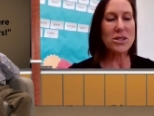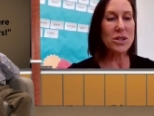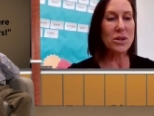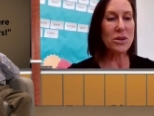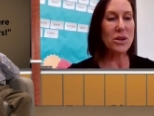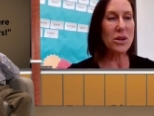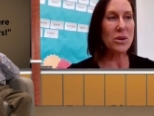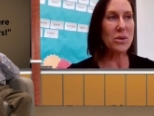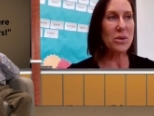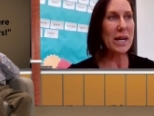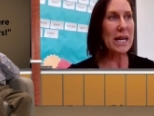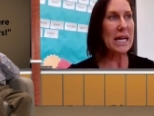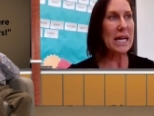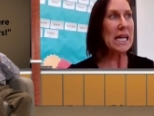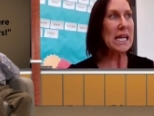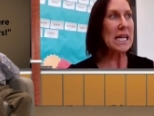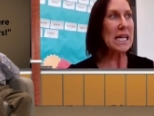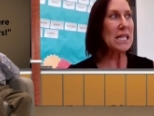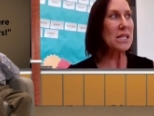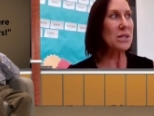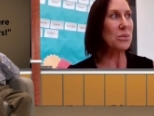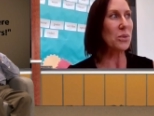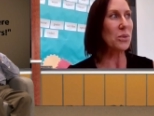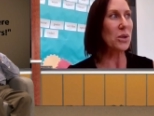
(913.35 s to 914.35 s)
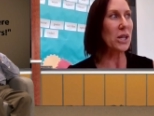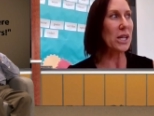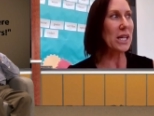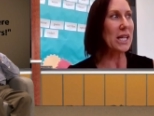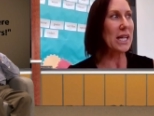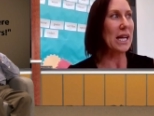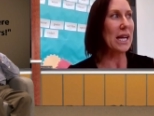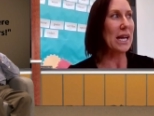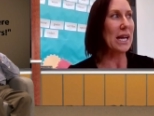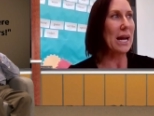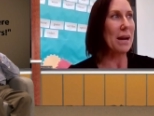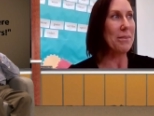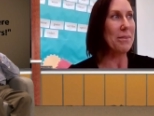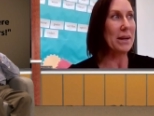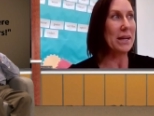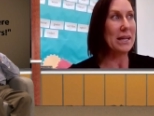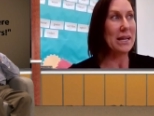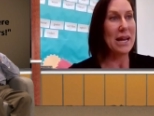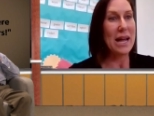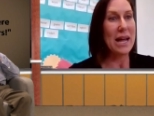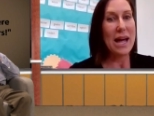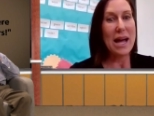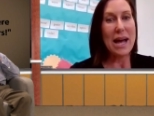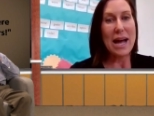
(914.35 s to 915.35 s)
So the way it's working, I
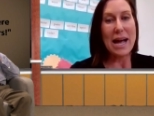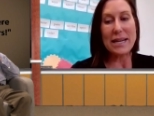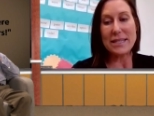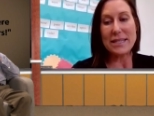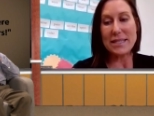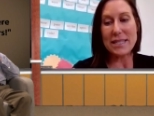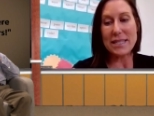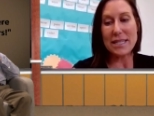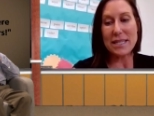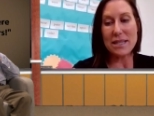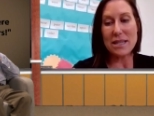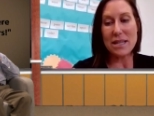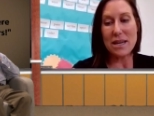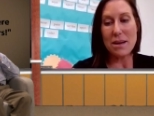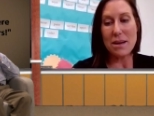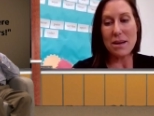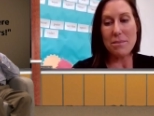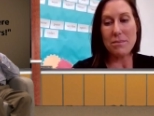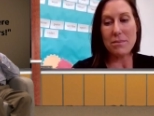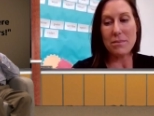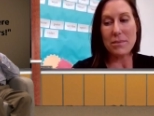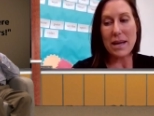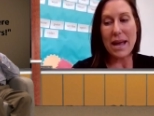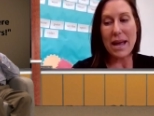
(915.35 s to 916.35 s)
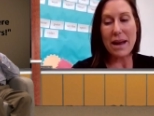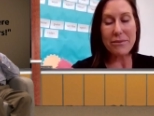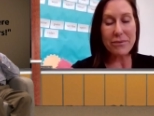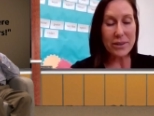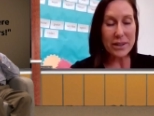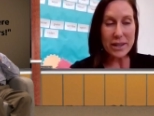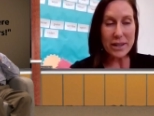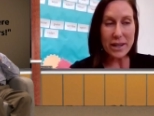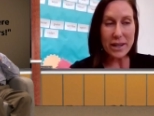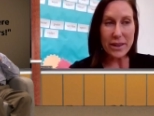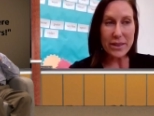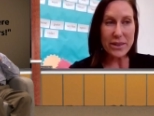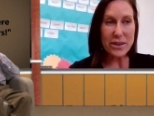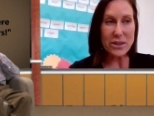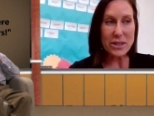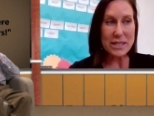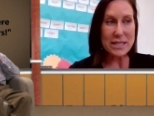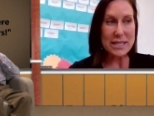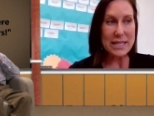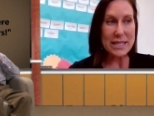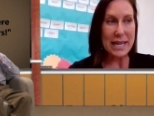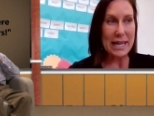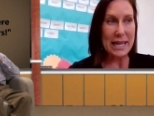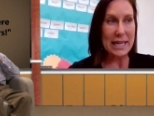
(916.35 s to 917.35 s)
mean, I see them every other
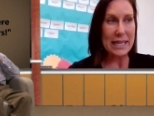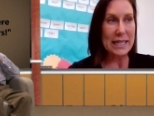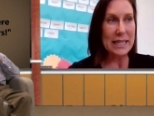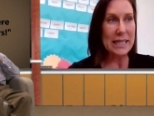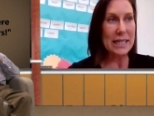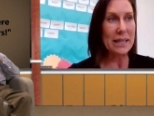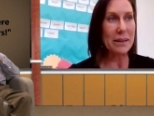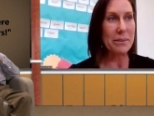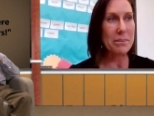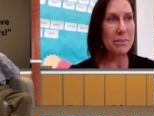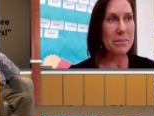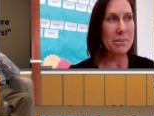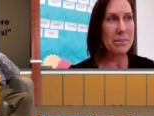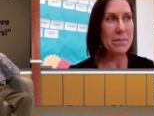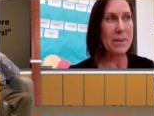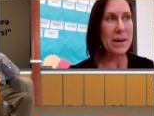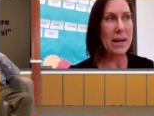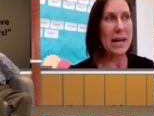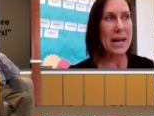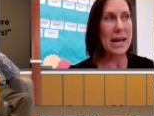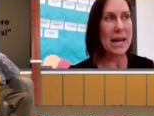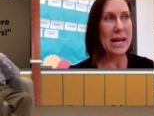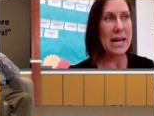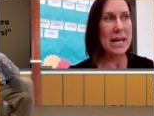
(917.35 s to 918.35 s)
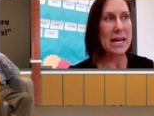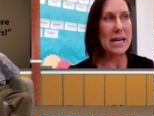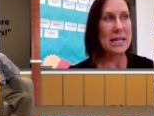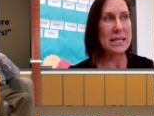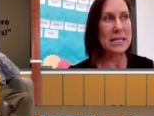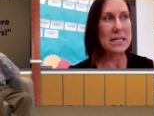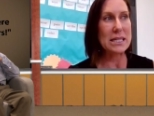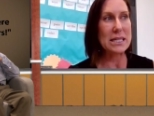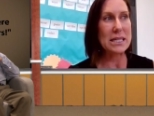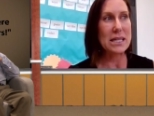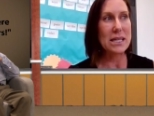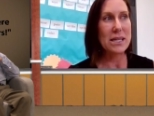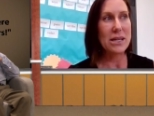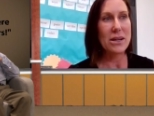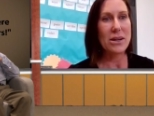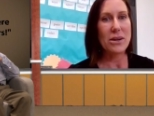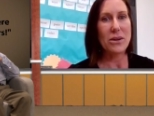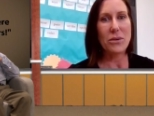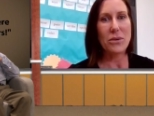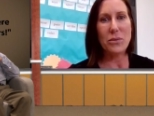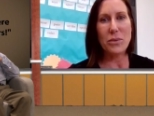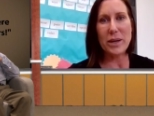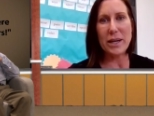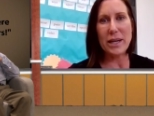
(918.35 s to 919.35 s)
day, and
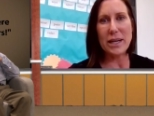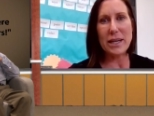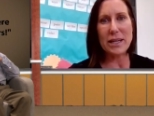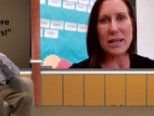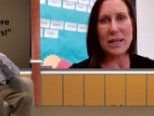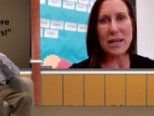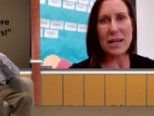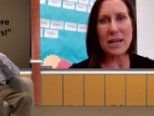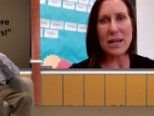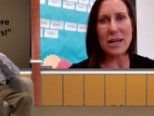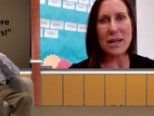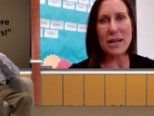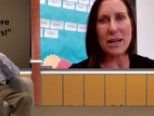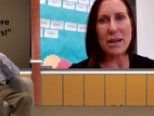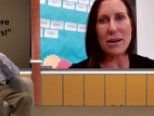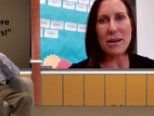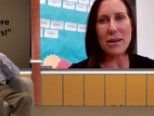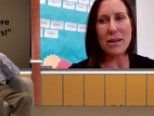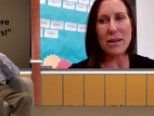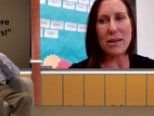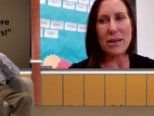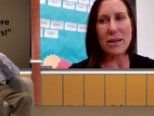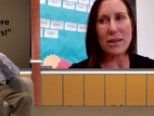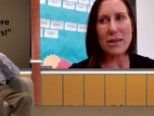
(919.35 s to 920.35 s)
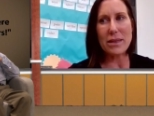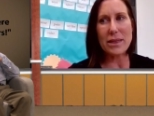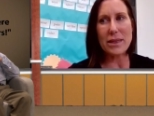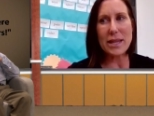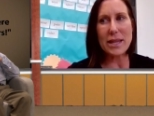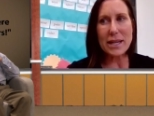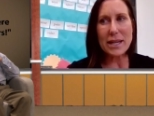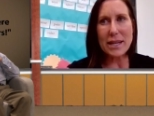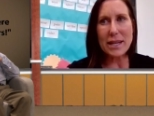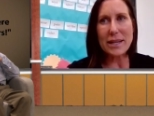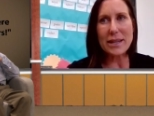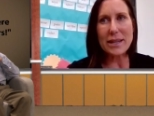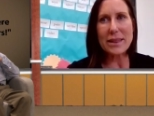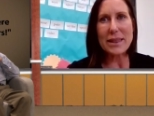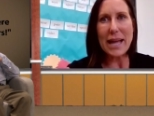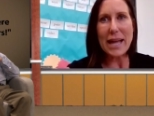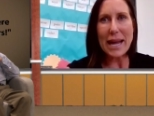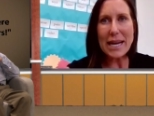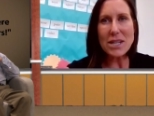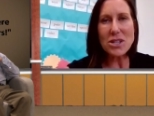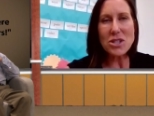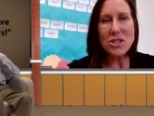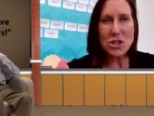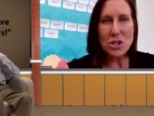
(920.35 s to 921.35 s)
we, they,
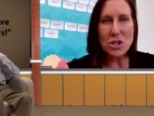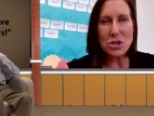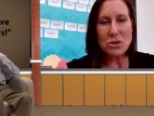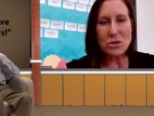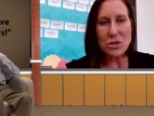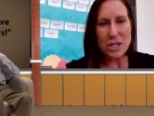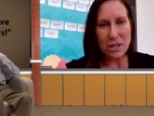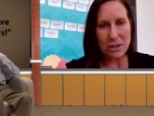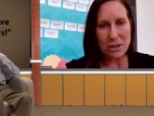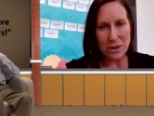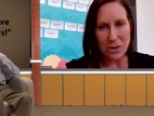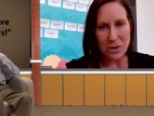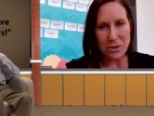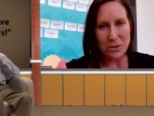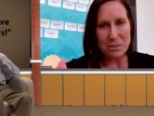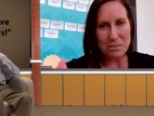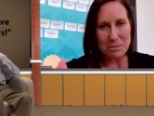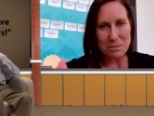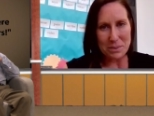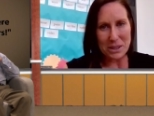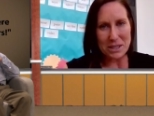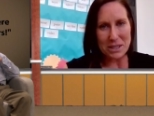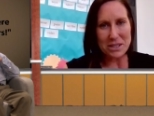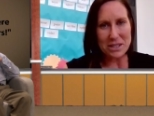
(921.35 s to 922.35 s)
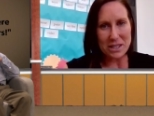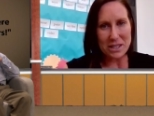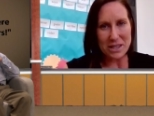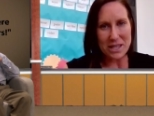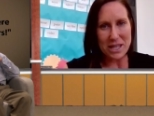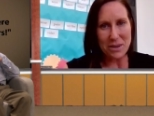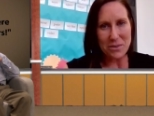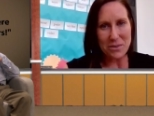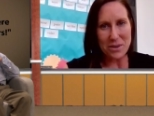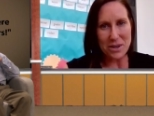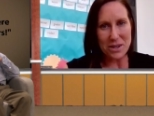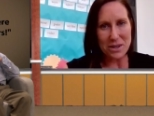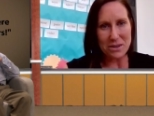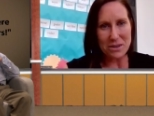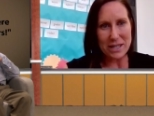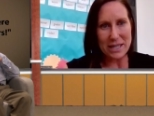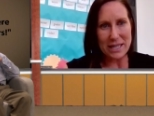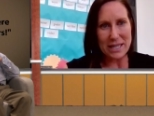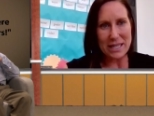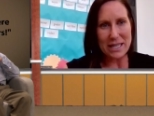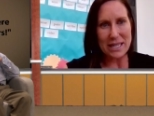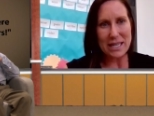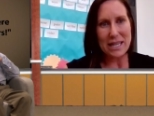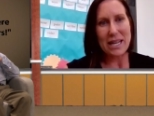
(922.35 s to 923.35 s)
they choose their own books that they want to
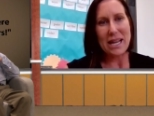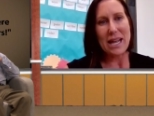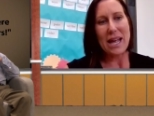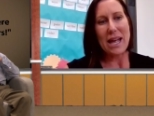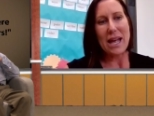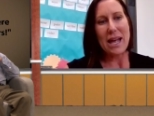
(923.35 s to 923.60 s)
read